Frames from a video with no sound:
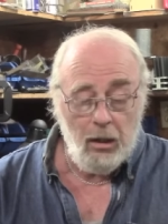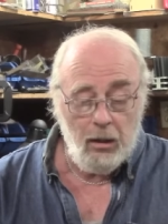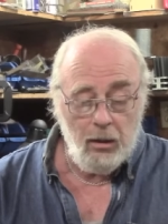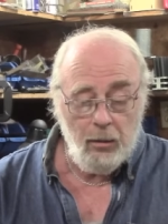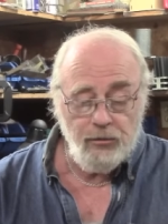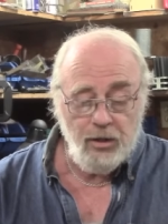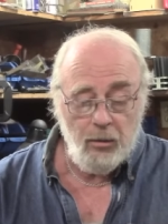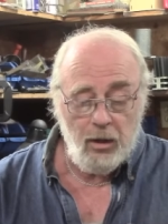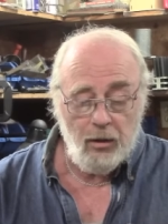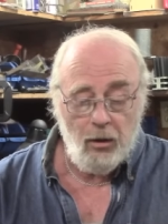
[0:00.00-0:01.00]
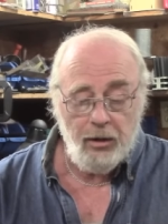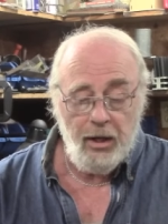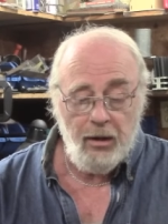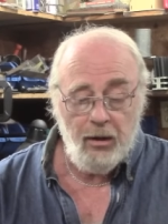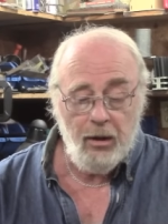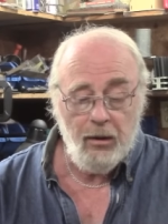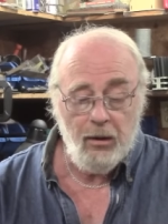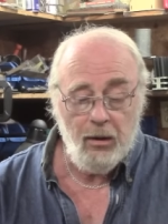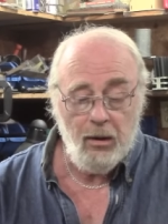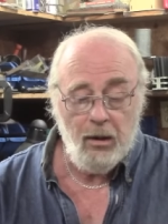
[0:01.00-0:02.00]
let me see what I got here.
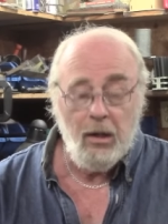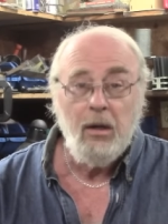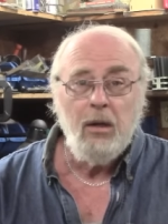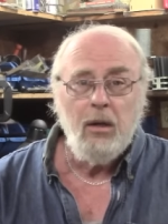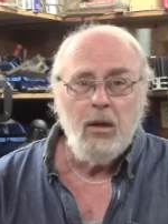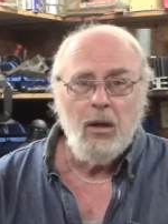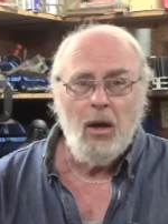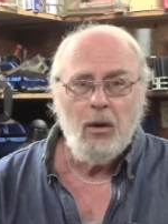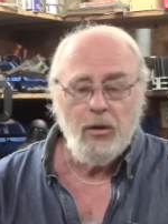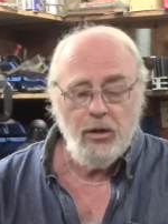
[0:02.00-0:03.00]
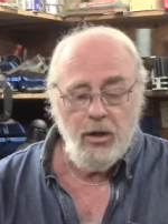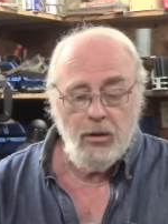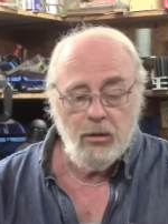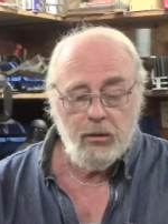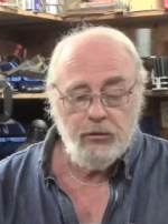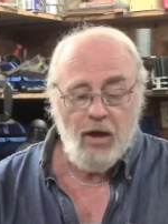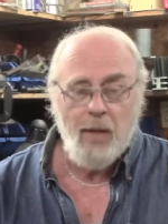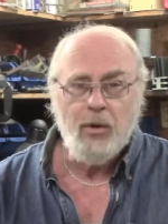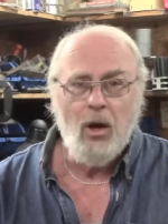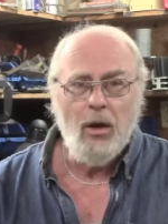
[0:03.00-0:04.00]
I got a new
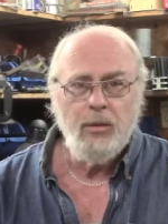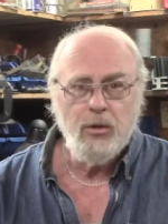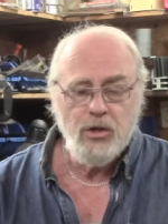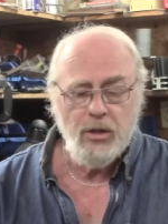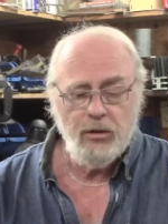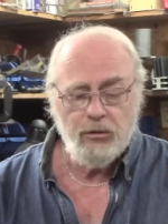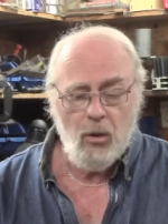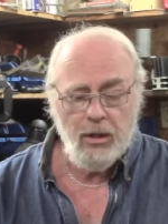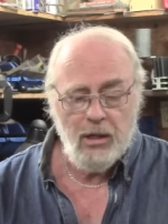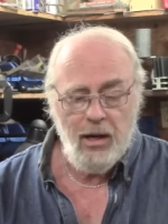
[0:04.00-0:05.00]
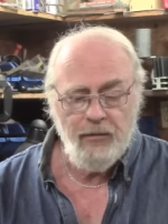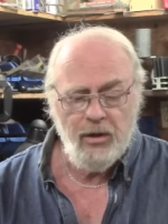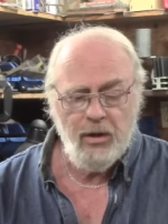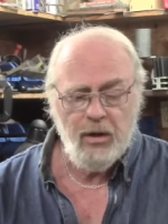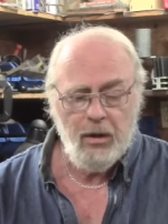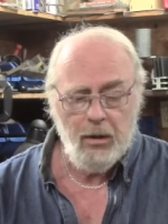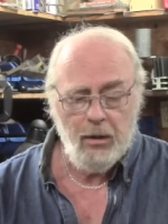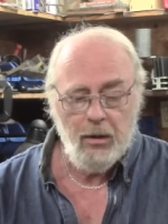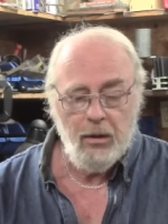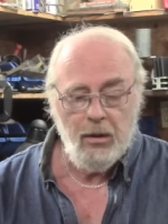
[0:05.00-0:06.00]
tap guide which I think is quite clever.
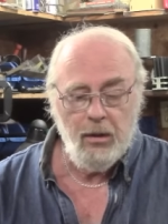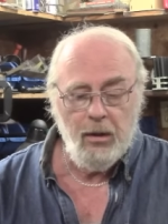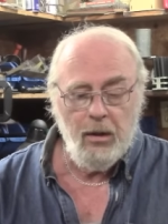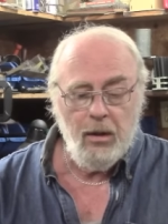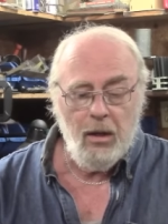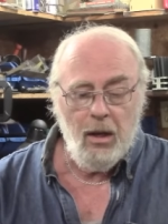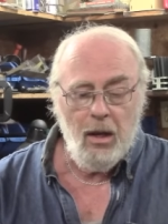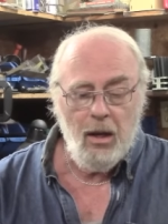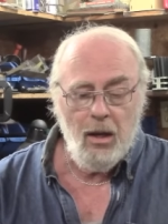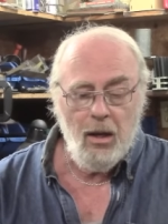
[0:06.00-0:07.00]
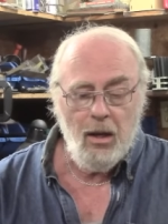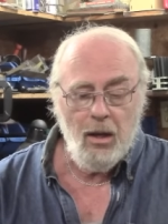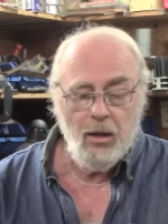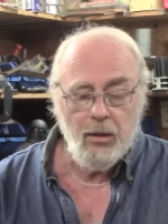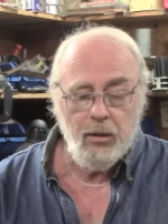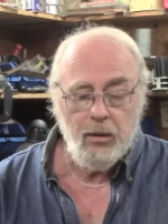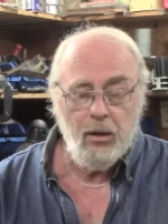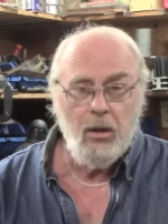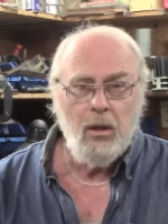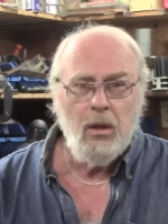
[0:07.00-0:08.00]
Uh,
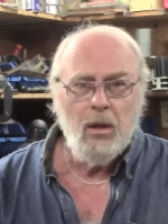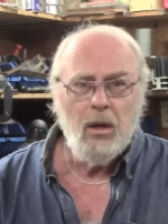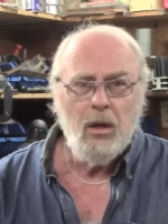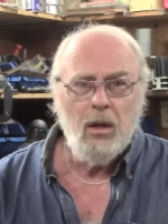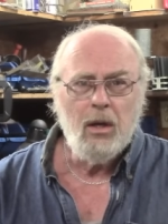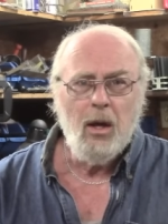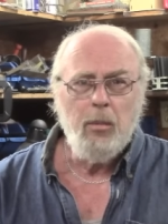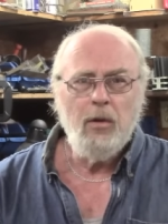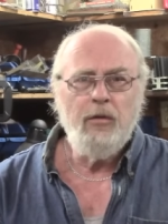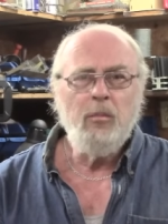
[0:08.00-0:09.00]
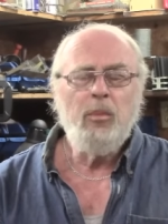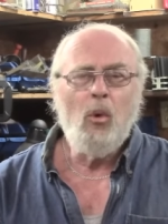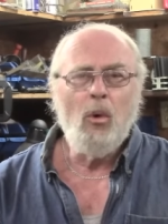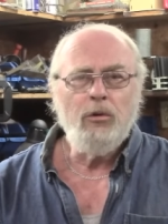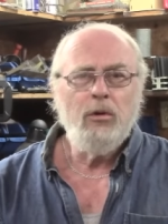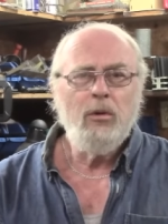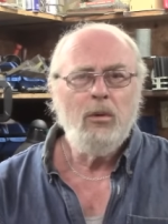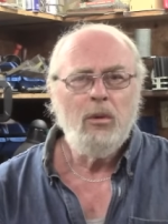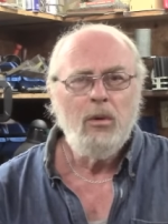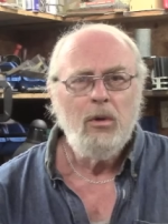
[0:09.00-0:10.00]
a couple of import
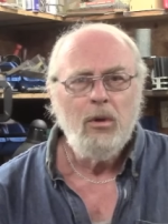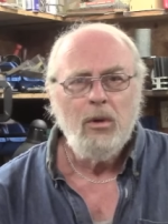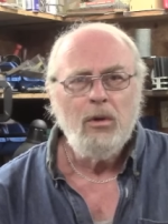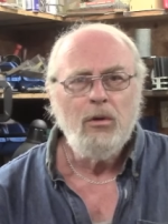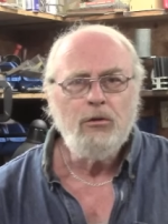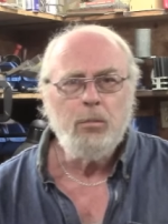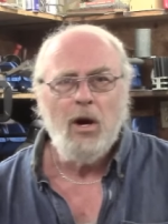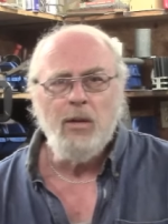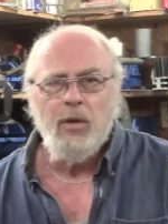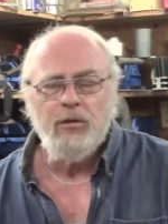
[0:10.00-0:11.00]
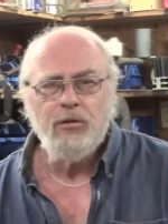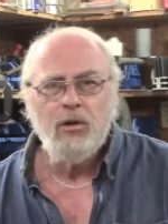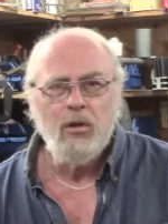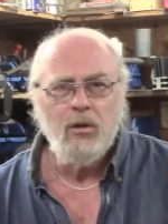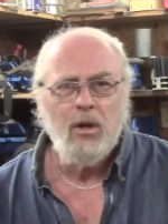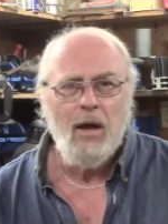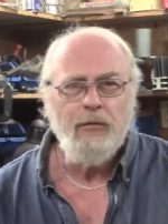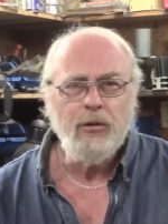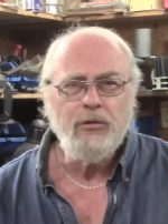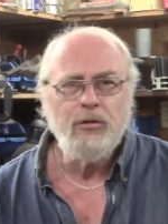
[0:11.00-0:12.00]
spray mist
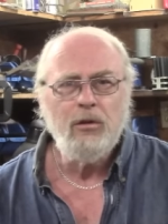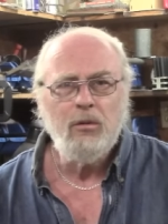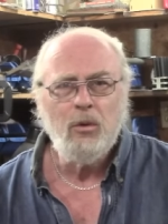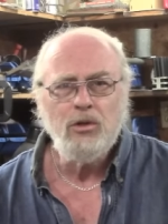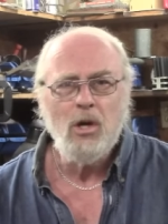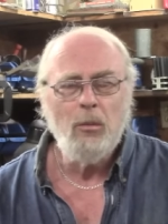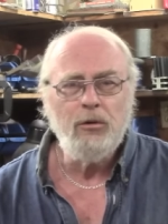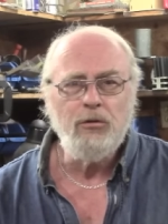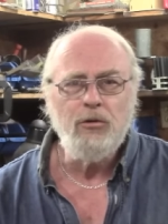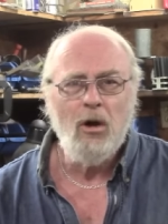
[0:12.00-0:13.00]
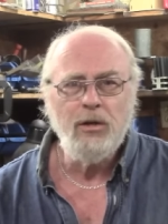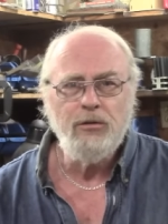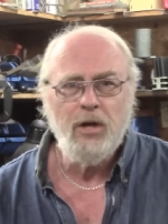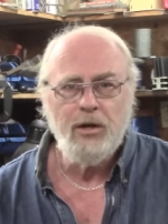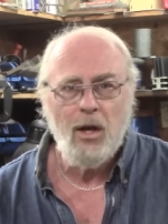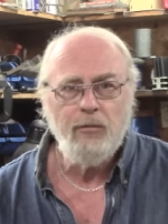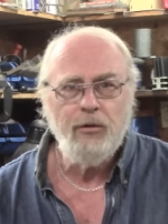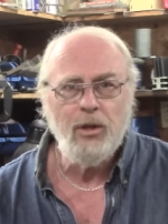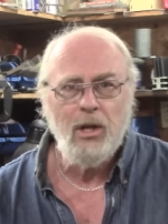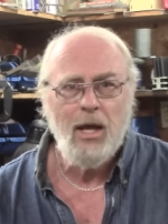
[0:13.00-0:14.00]
efforts which I want to try and set up for
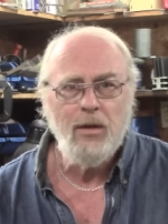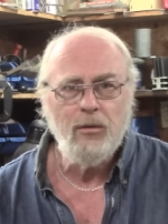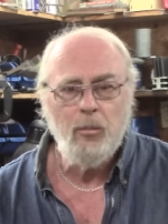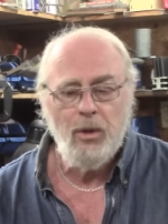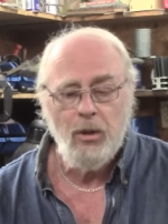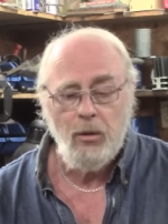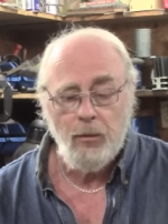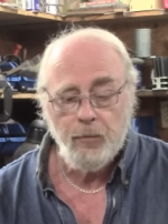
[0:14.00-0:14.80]
the lathe and mill.